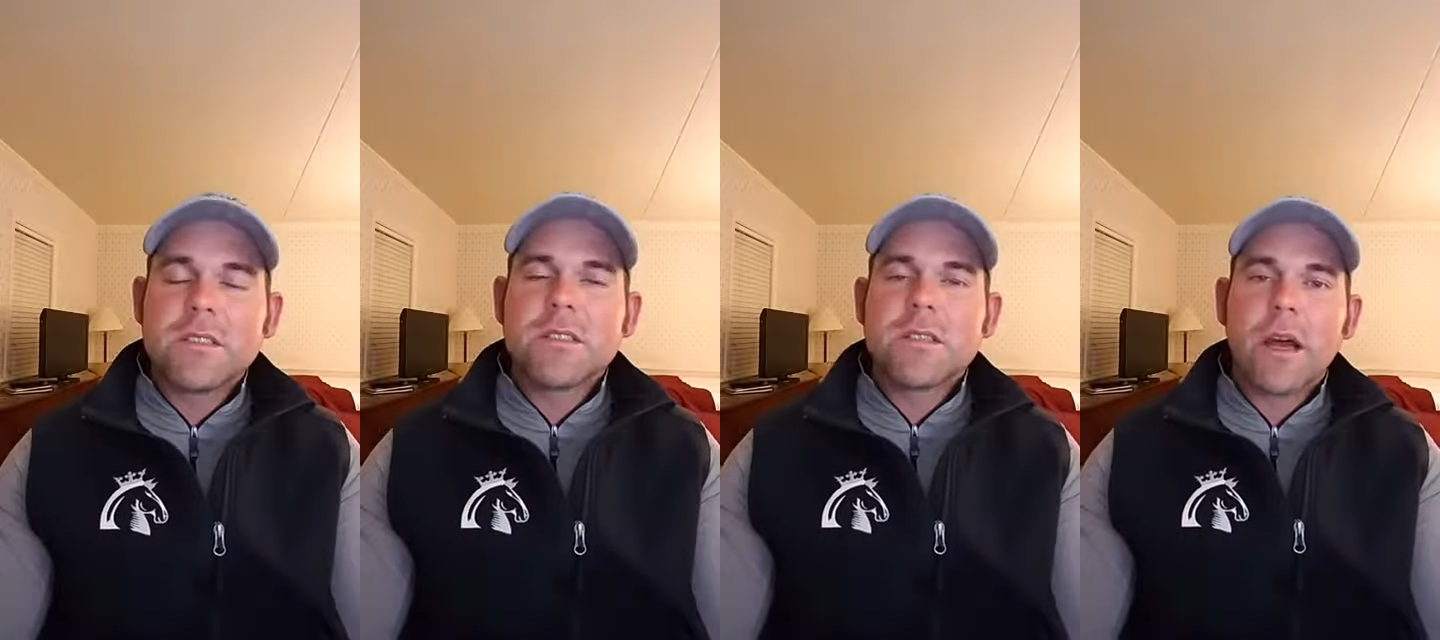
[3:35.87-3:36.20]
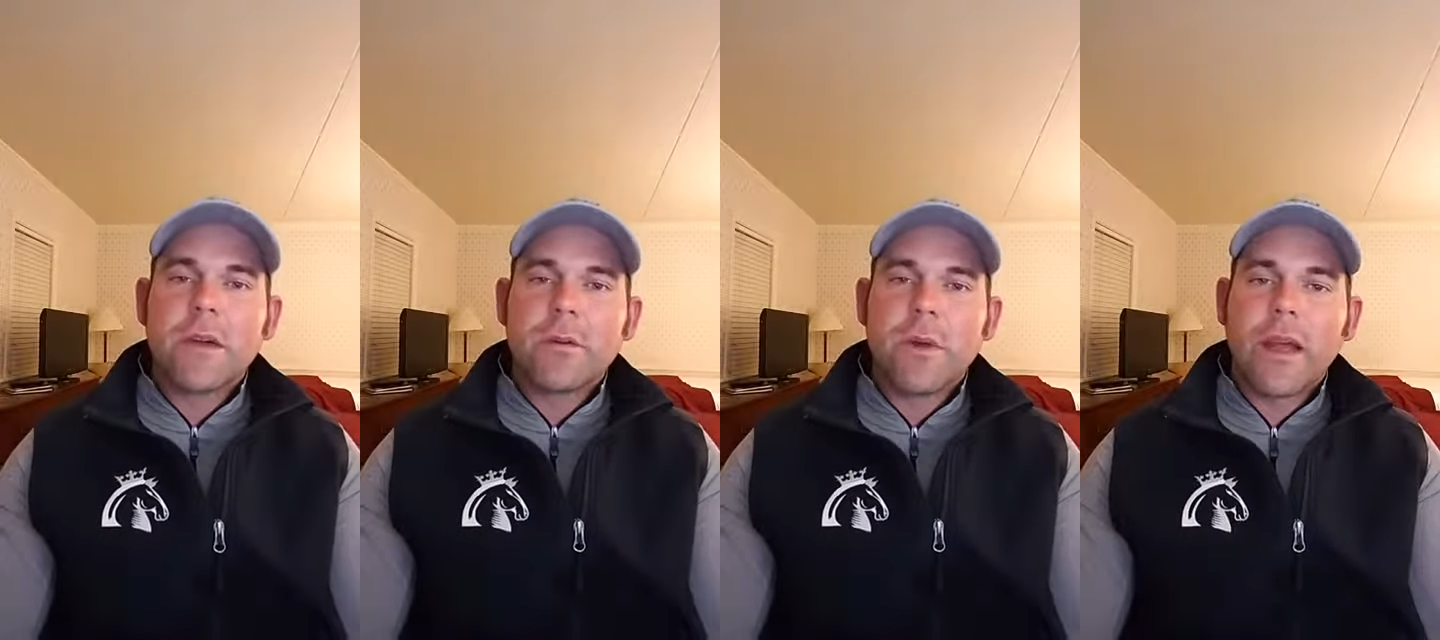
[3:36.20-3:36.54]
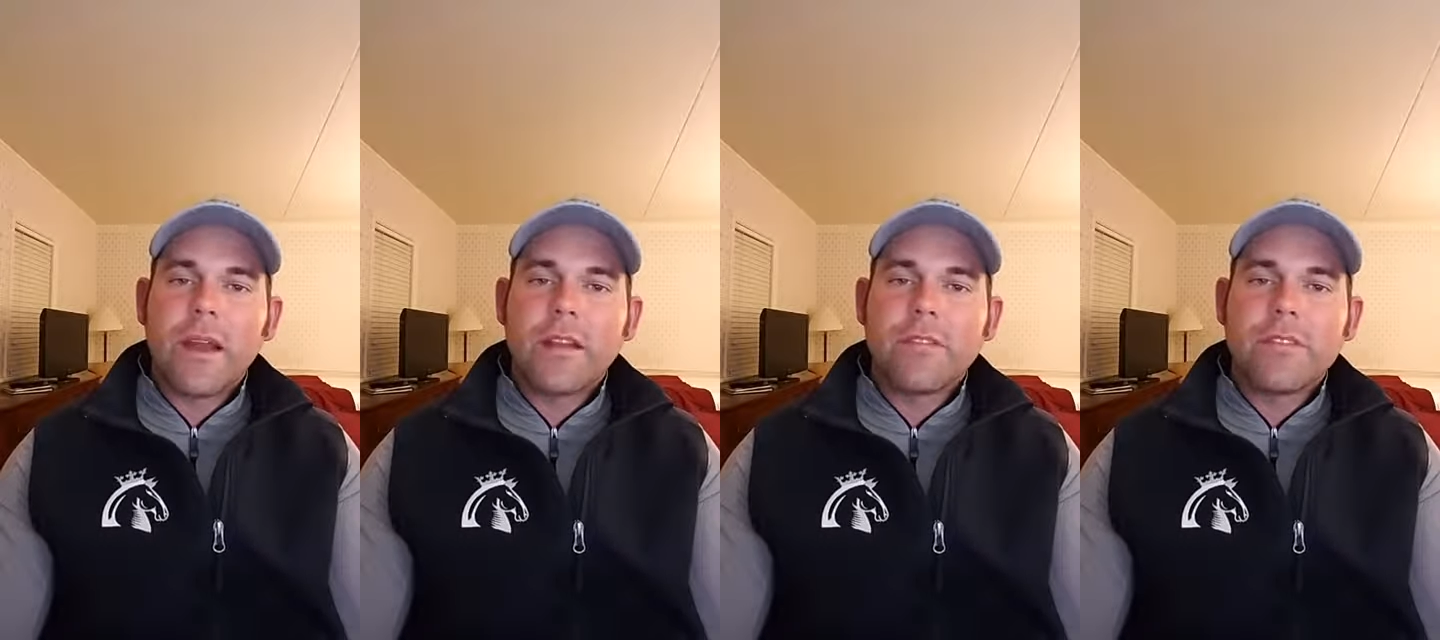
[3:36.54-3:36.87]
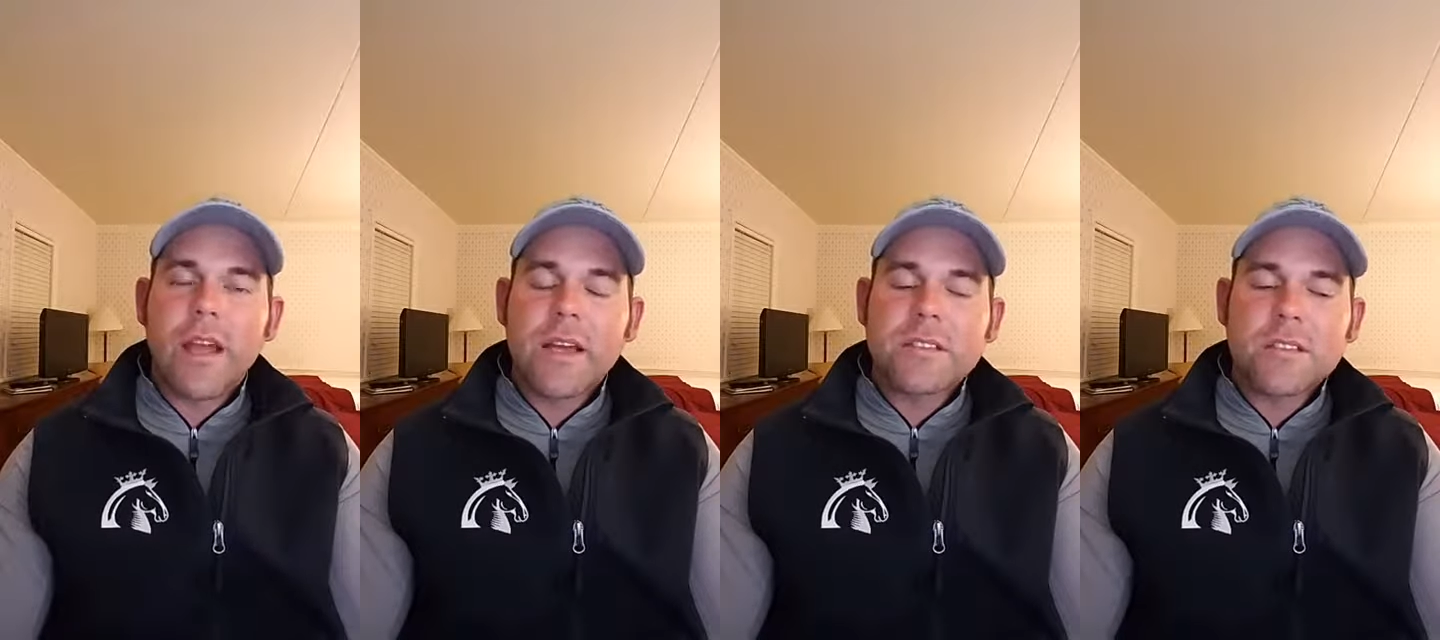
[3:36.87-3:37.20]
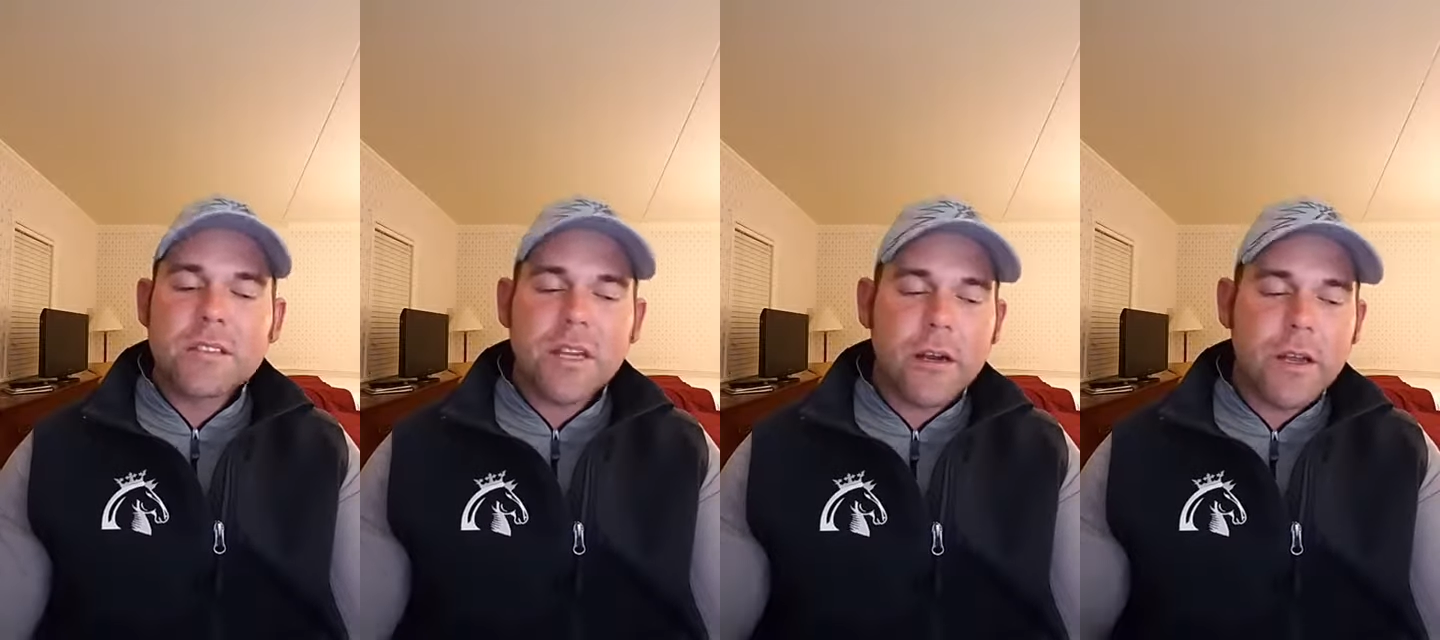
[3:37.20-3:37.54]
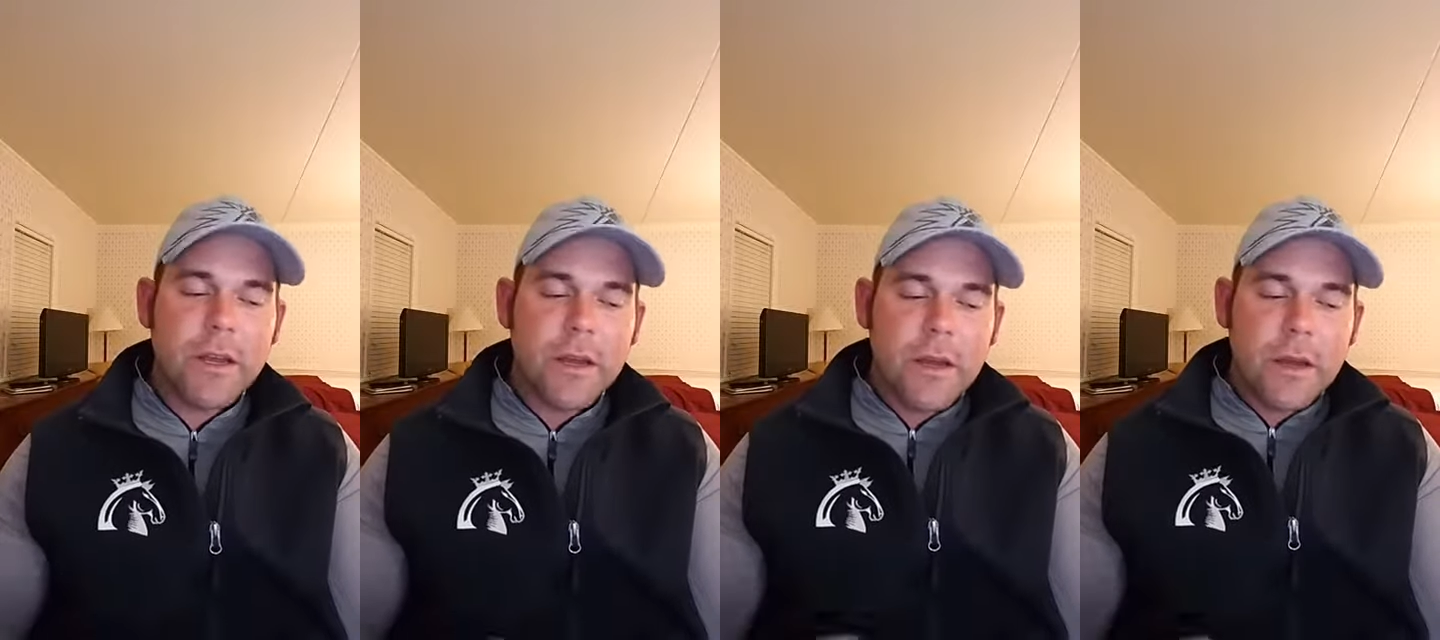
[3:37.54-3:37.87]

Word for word: inside rein if necessary